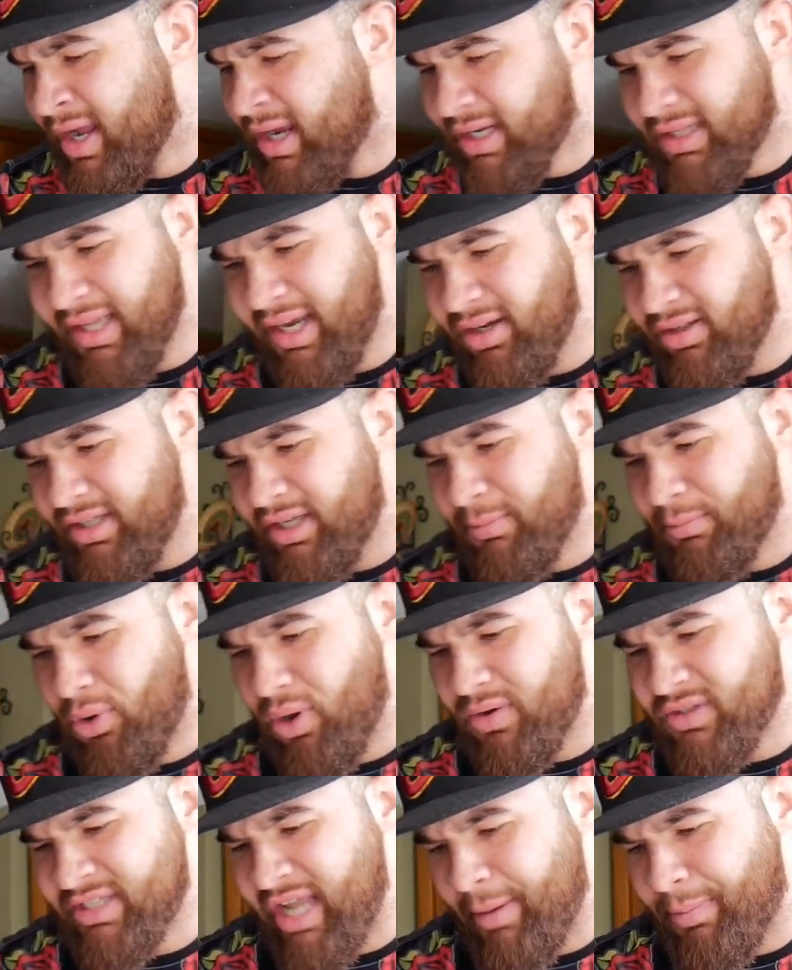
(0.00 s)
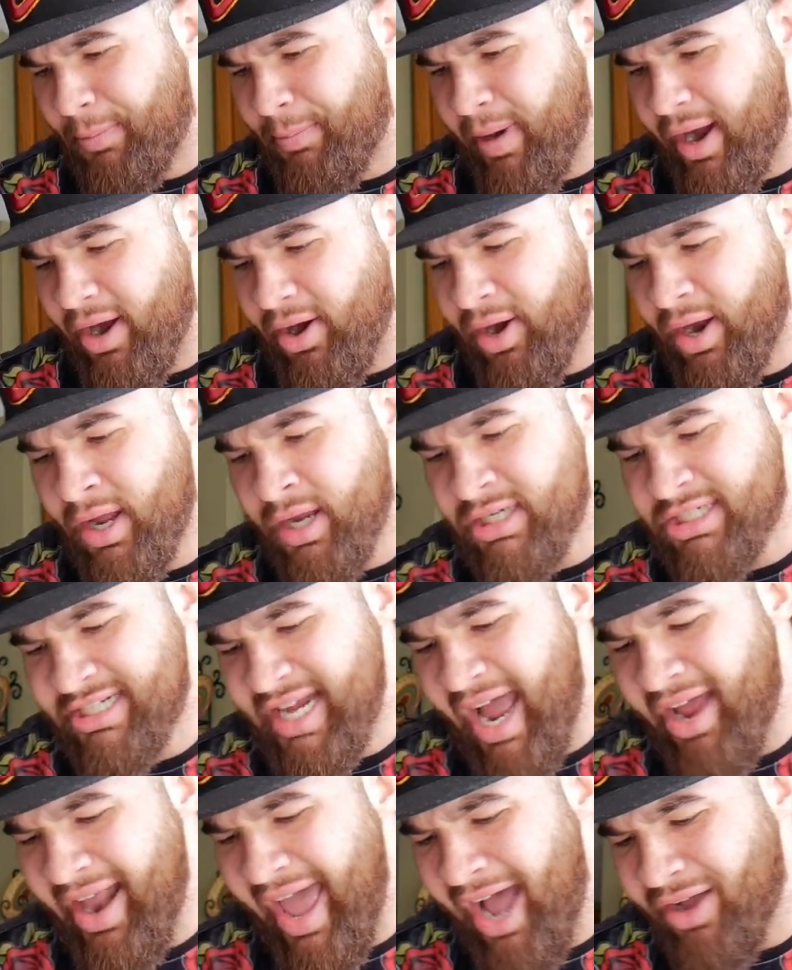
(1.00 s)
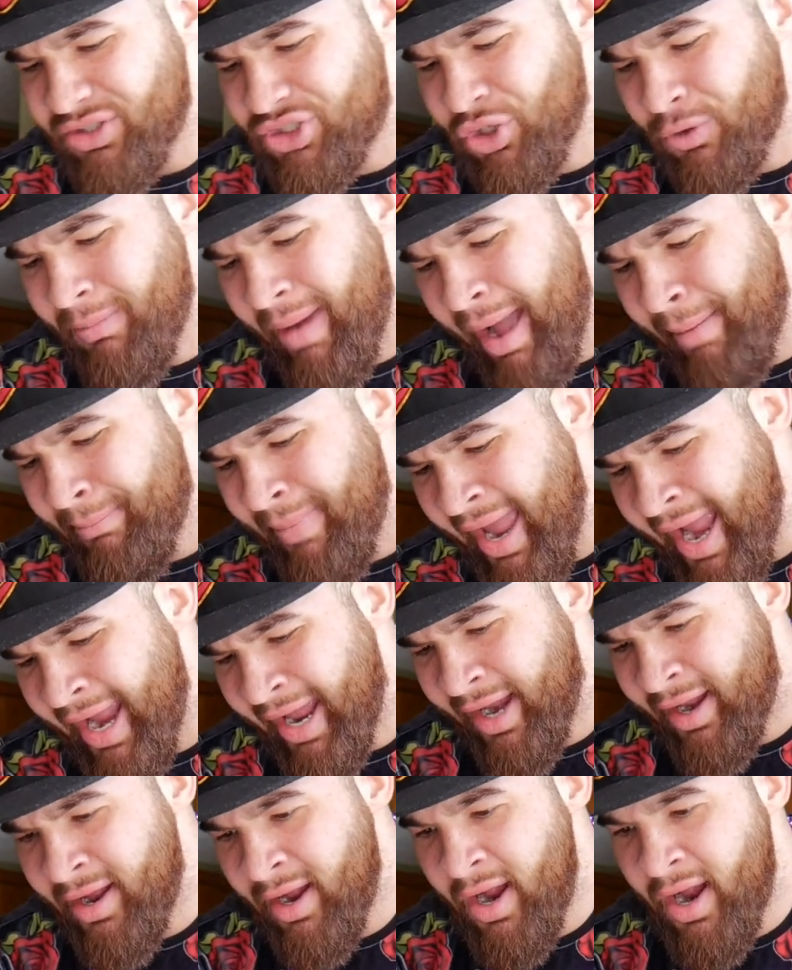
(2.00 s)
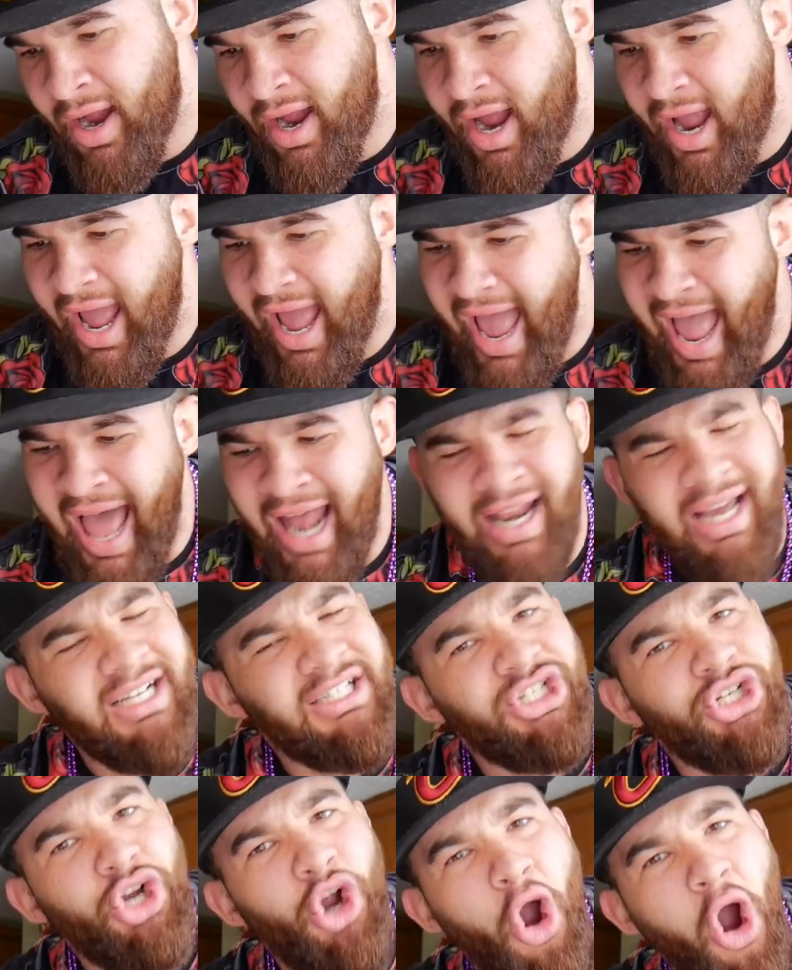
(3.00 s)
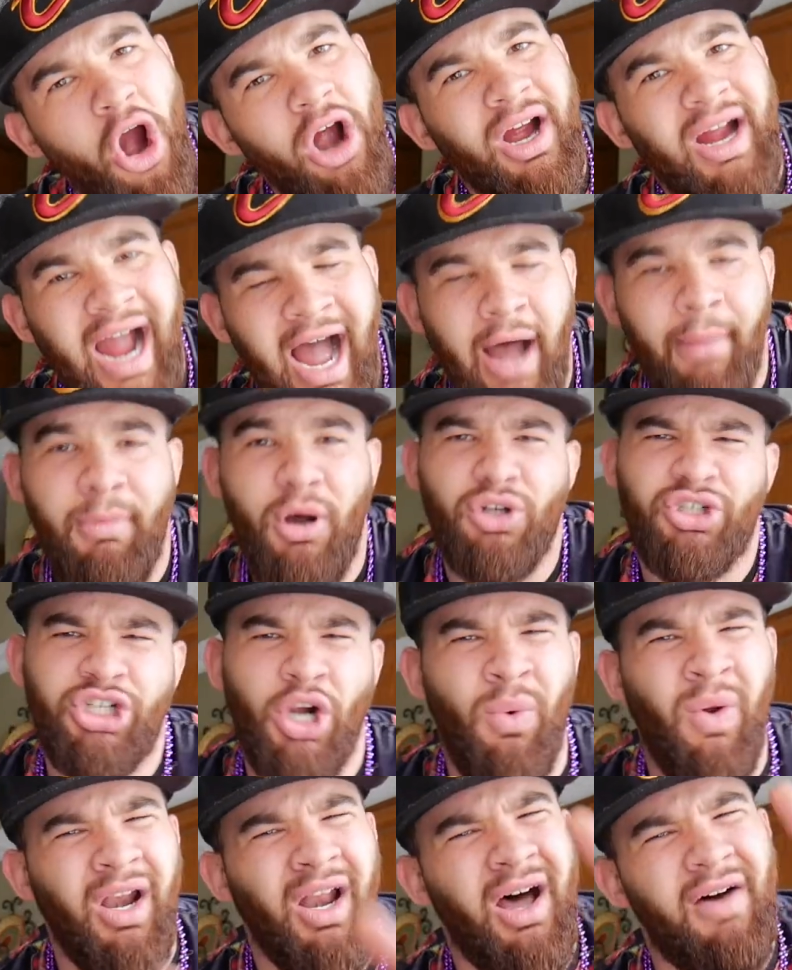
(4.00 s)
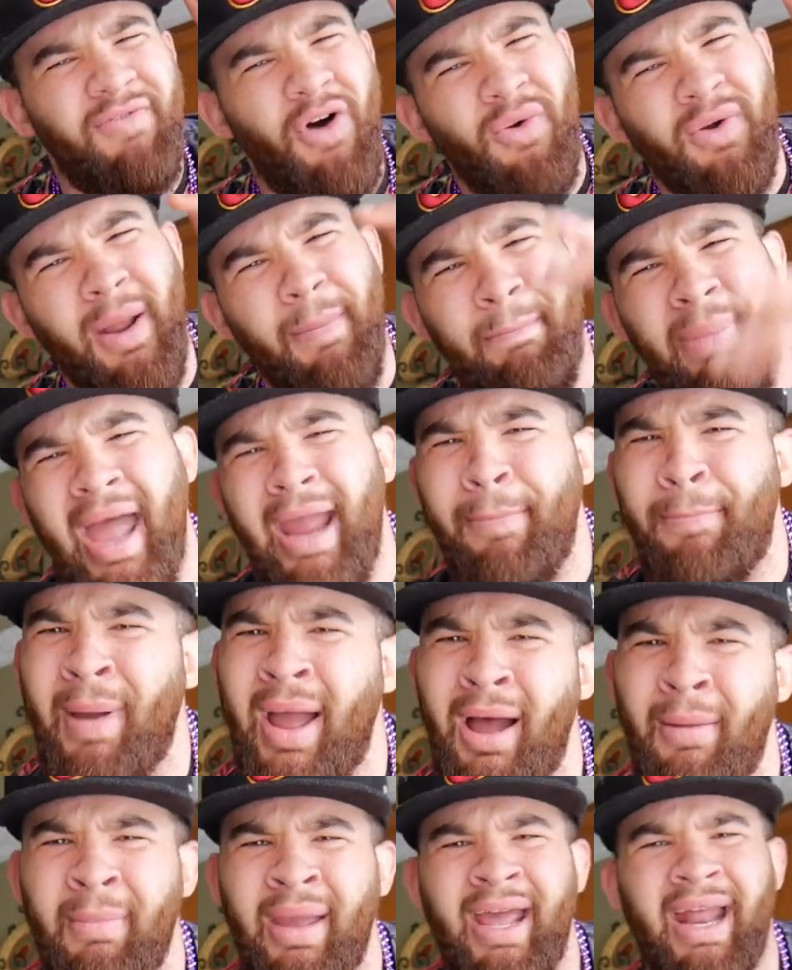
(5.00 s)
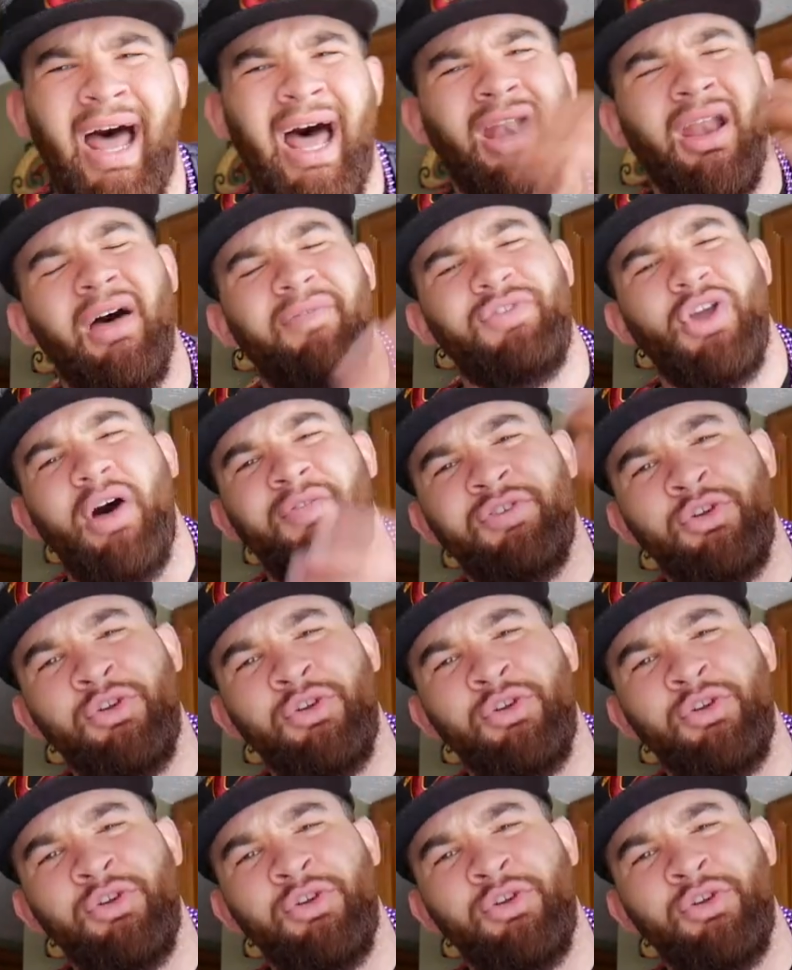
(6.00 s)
Clearly, your boy was not prepared. Shout out to my man, Alex Carcamo, showing love on the PayPal, man. I love y'all.